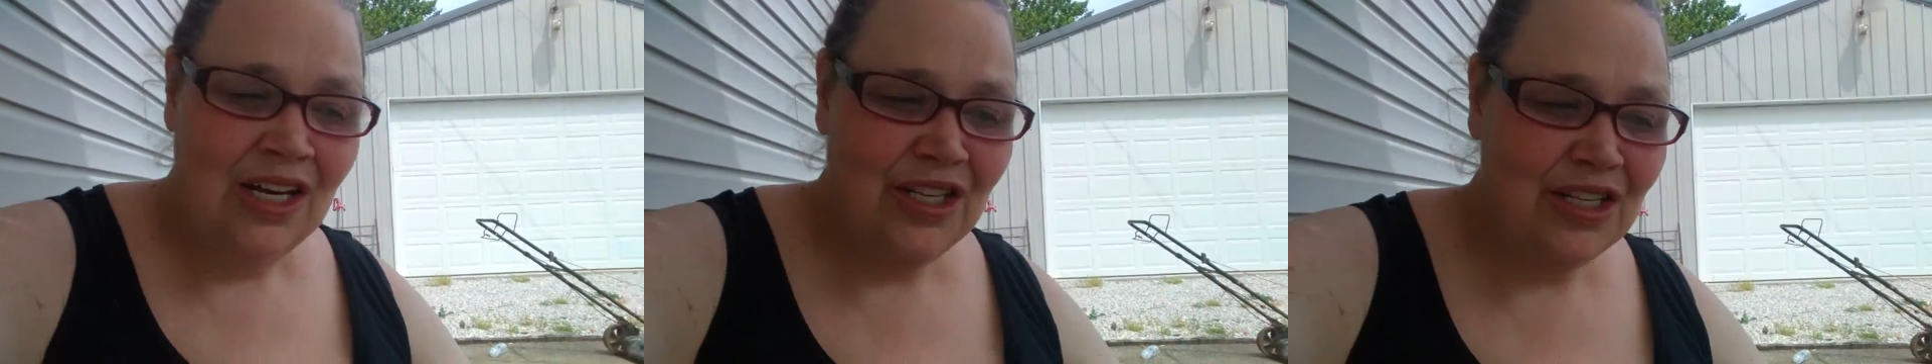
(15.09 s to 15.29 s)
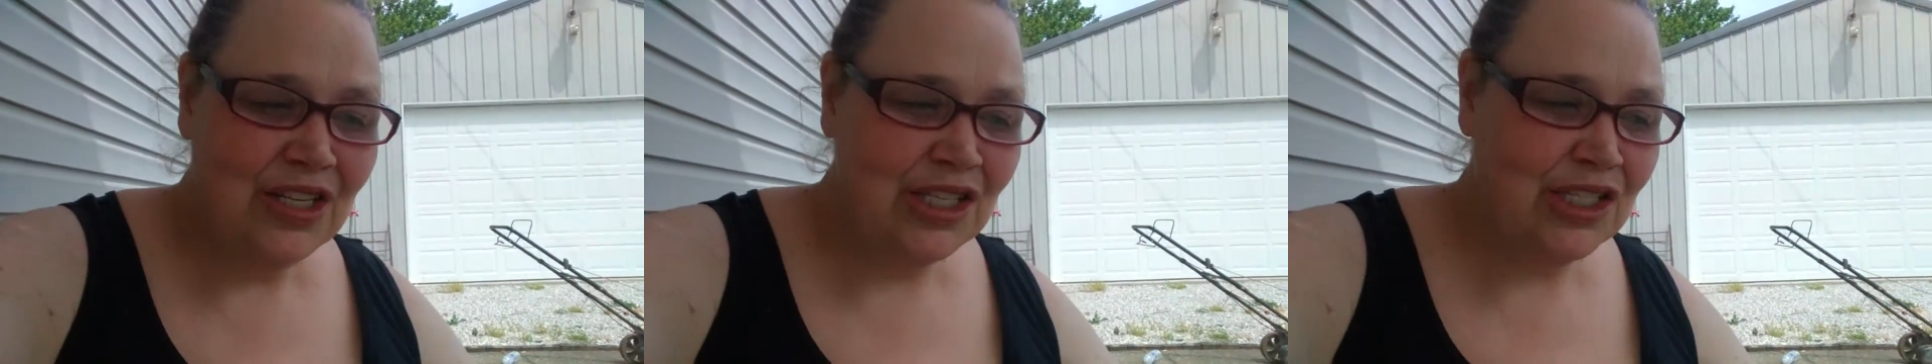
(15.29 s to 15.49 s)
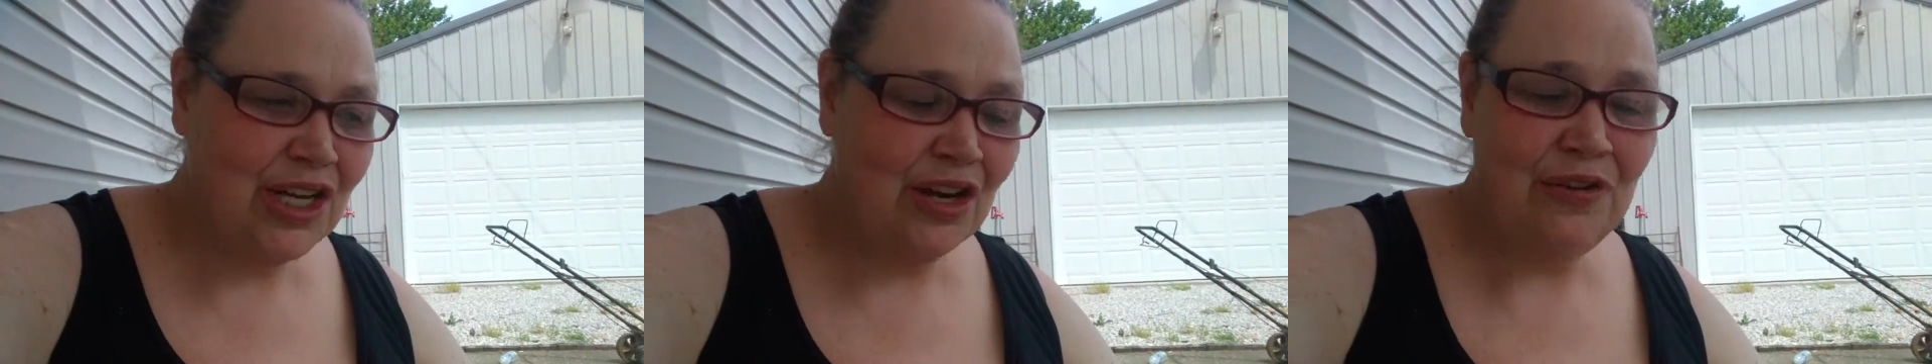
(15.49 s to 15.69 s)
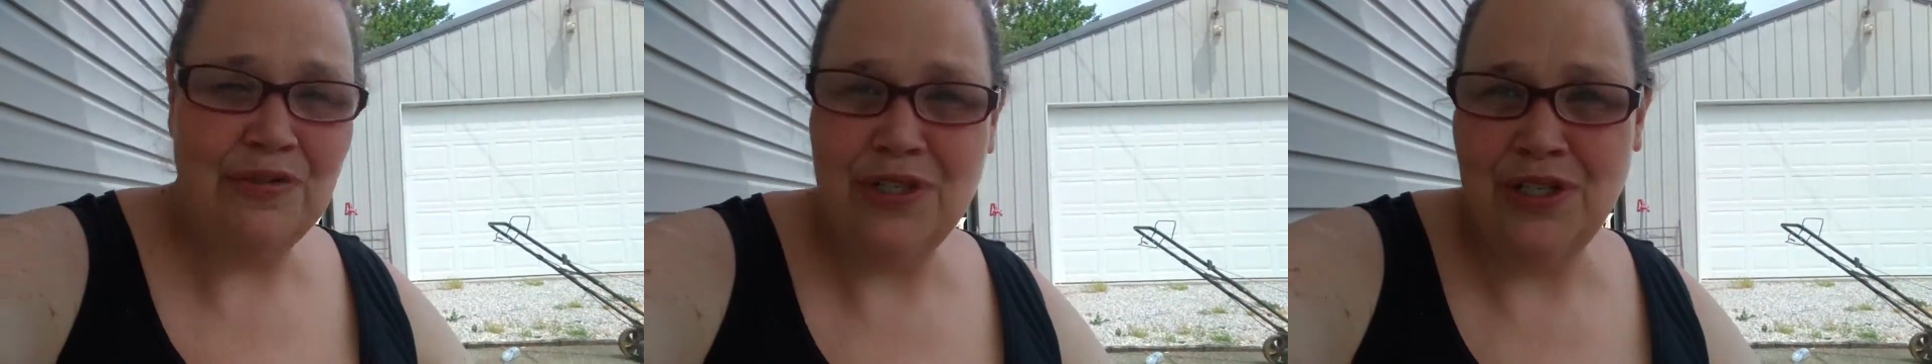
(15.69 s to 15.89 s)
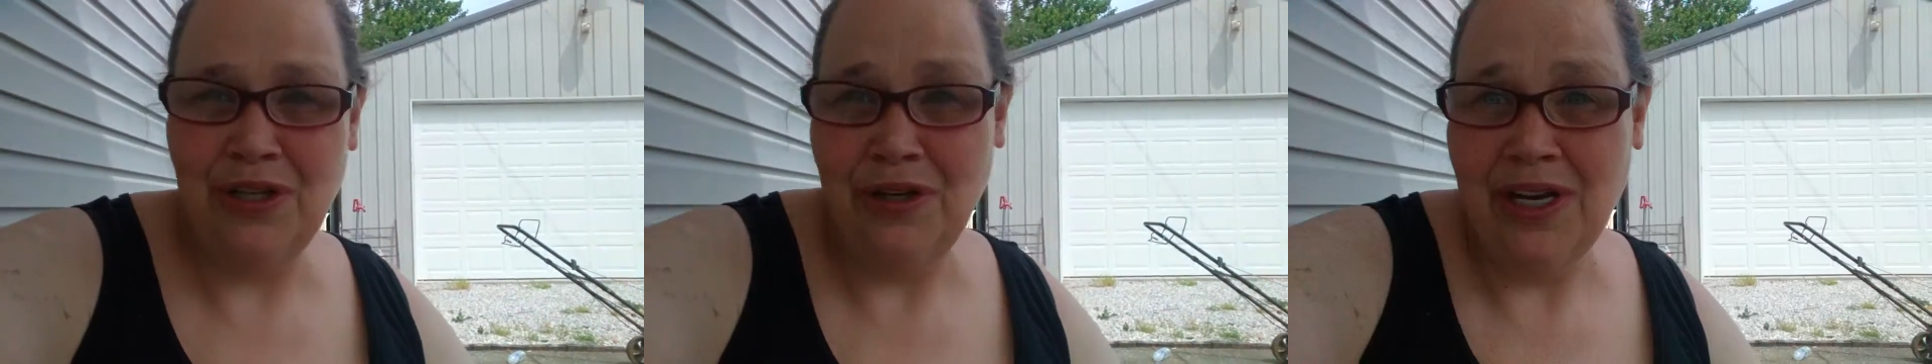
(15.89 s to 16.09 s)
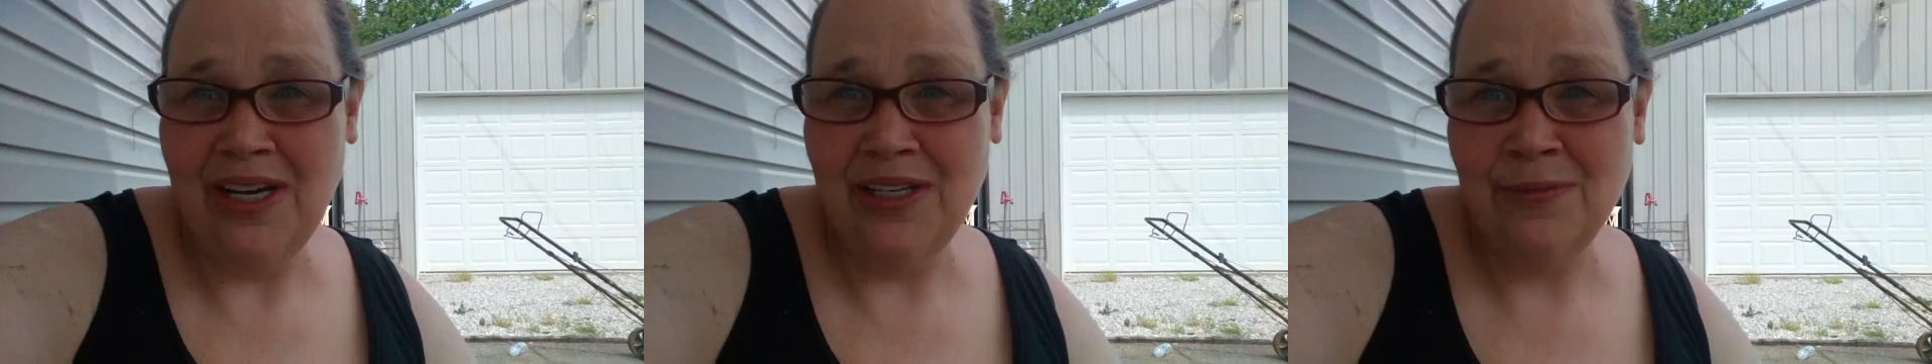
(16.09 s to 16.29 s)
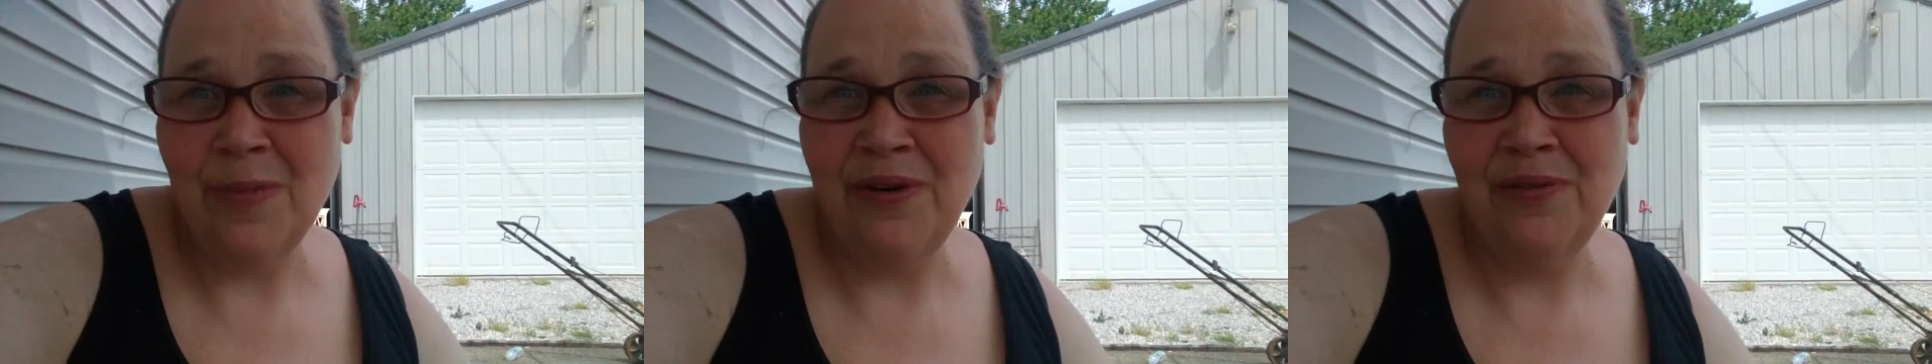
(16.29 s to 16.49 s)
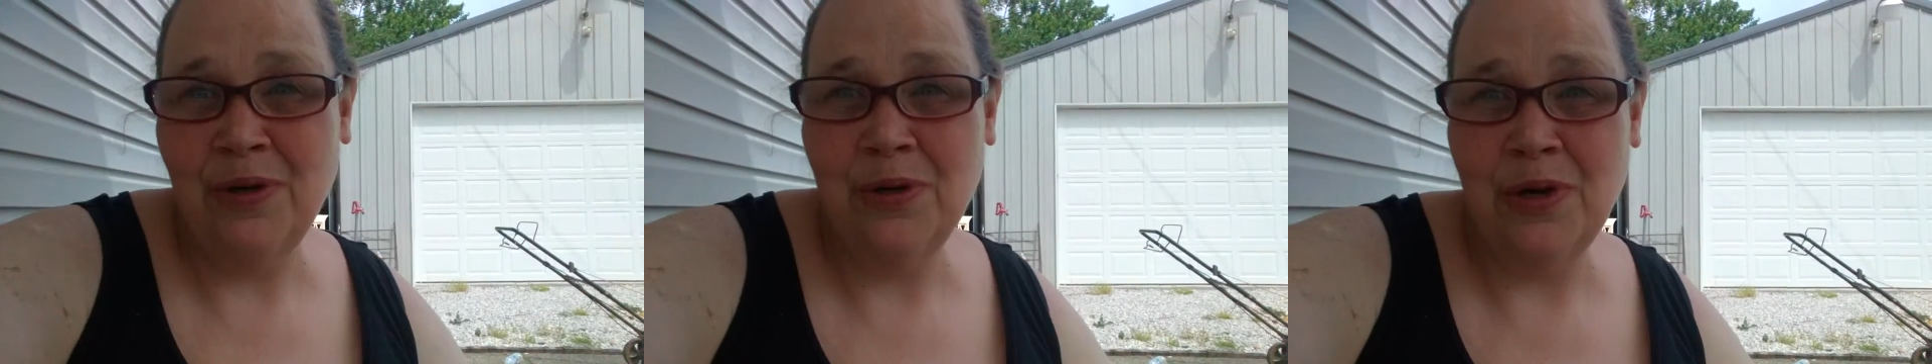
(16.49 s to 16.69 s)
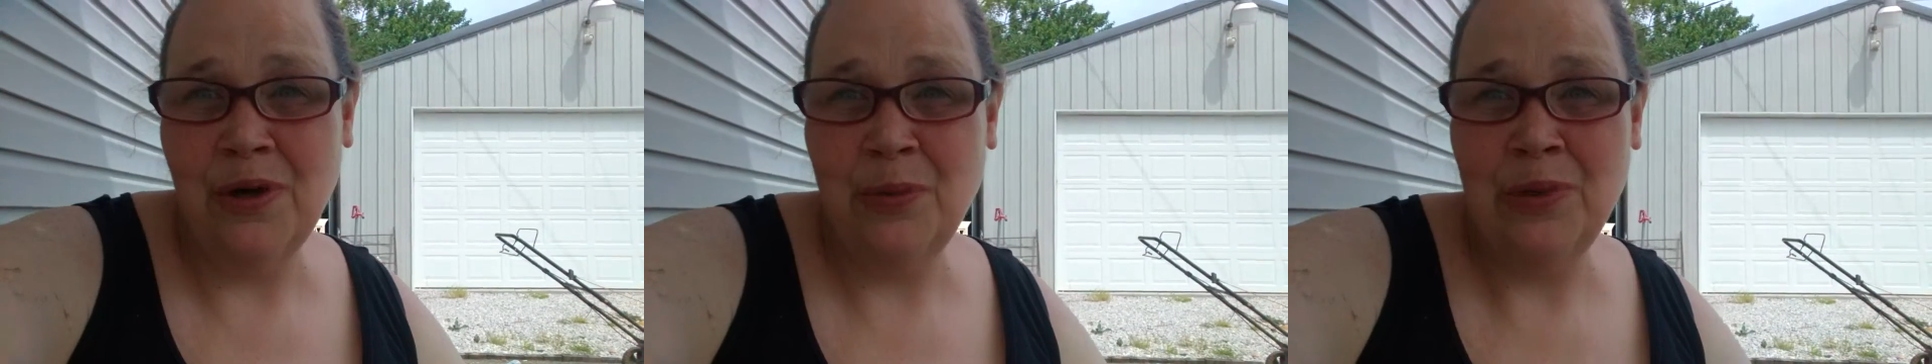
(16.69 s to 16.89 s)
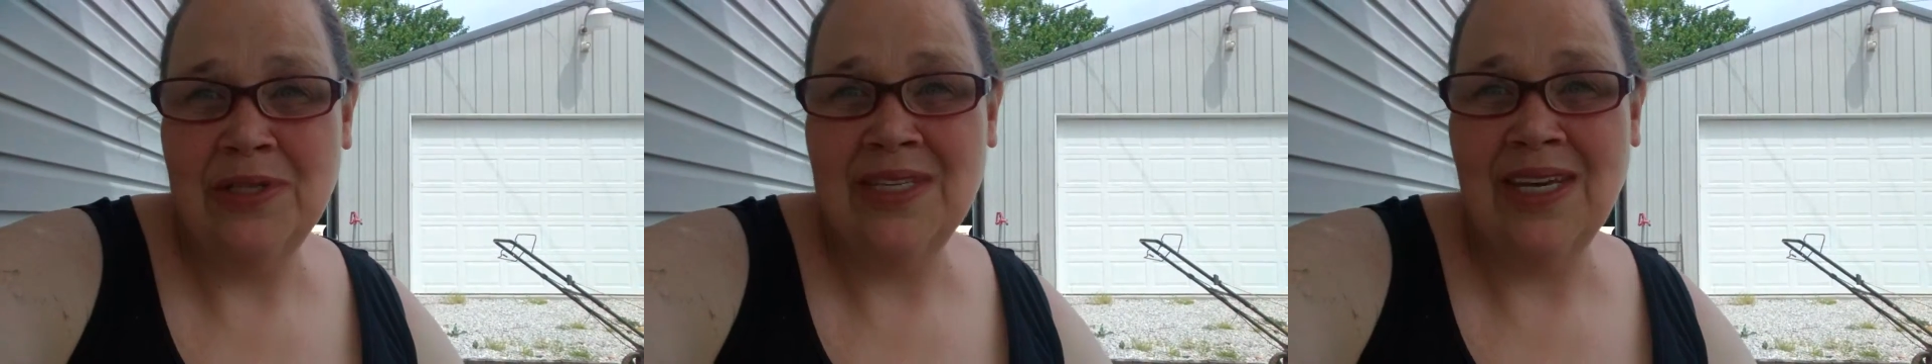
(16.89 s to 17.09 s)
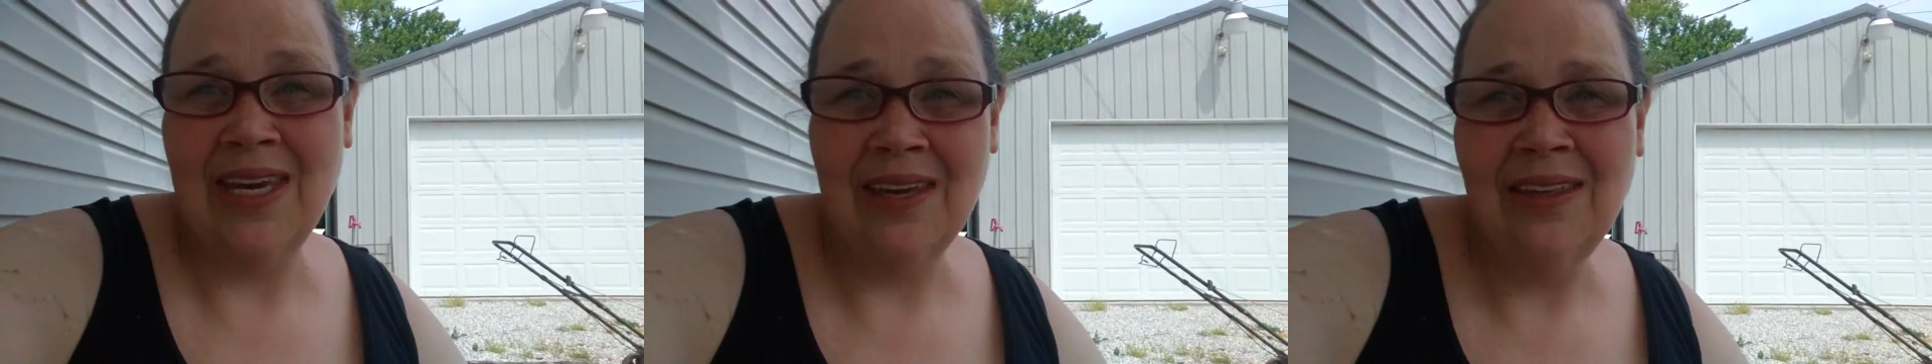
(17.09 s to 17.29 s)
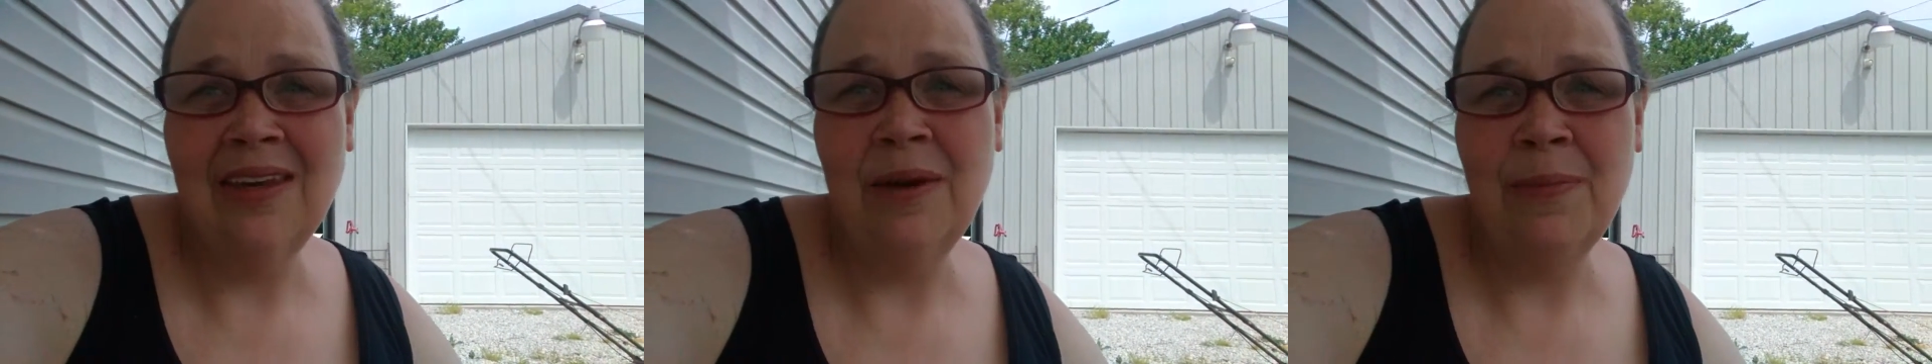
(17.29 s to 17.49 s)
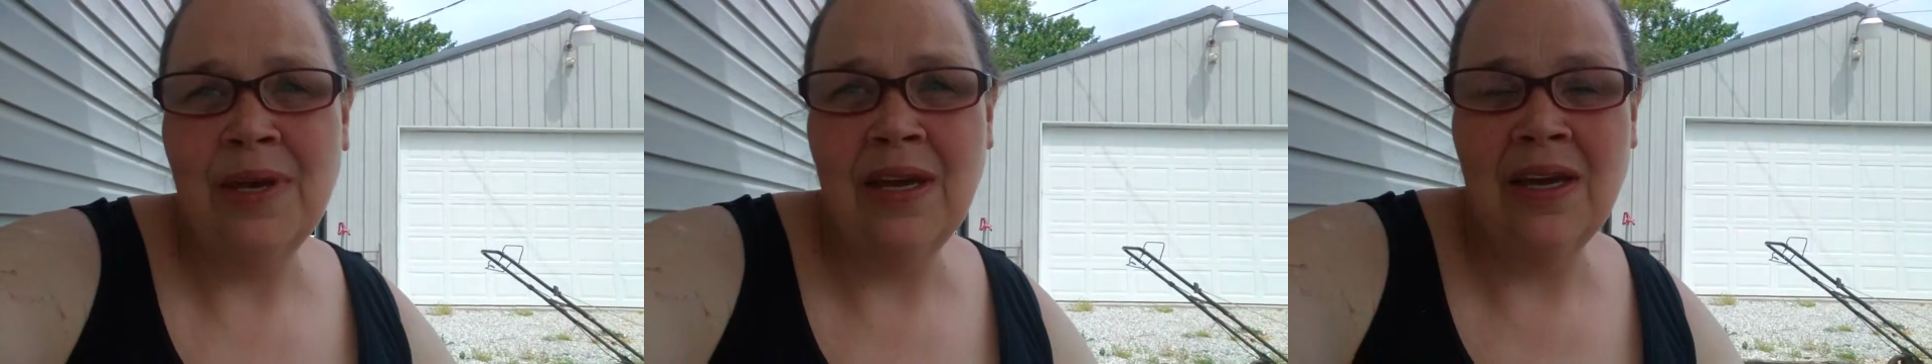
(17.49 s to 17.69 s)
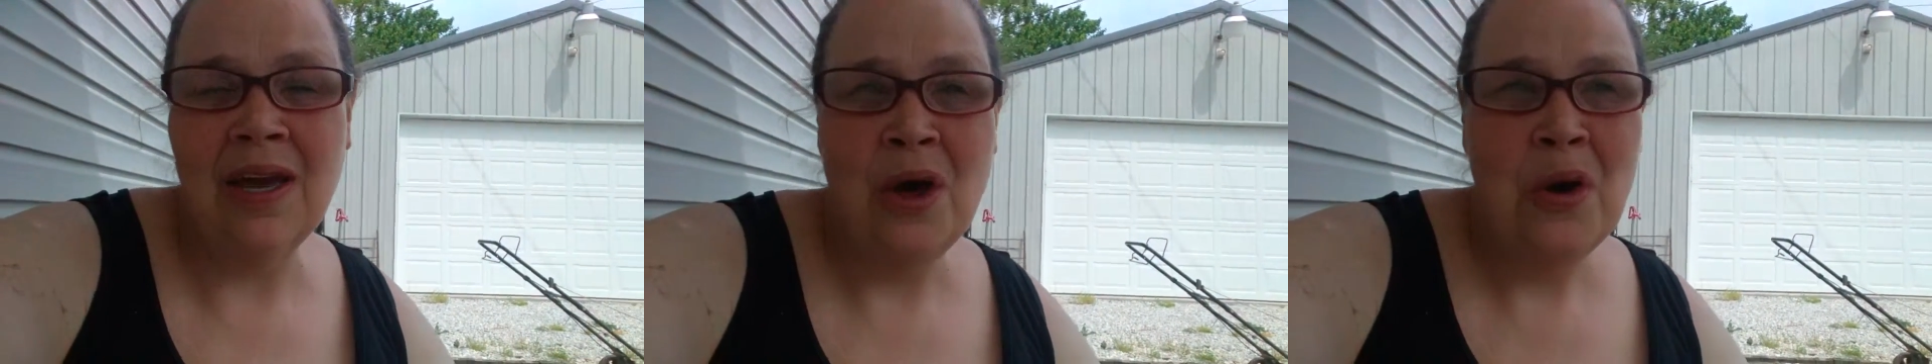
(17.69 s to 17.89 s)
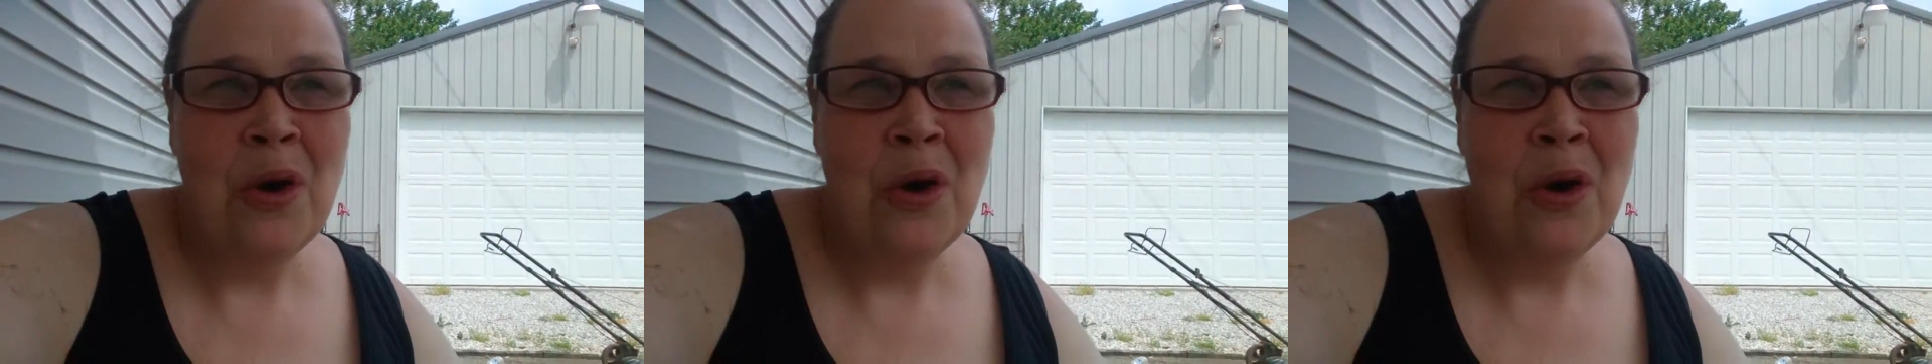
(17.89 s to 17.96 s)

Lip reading: So for 2 days, my foot was killing me,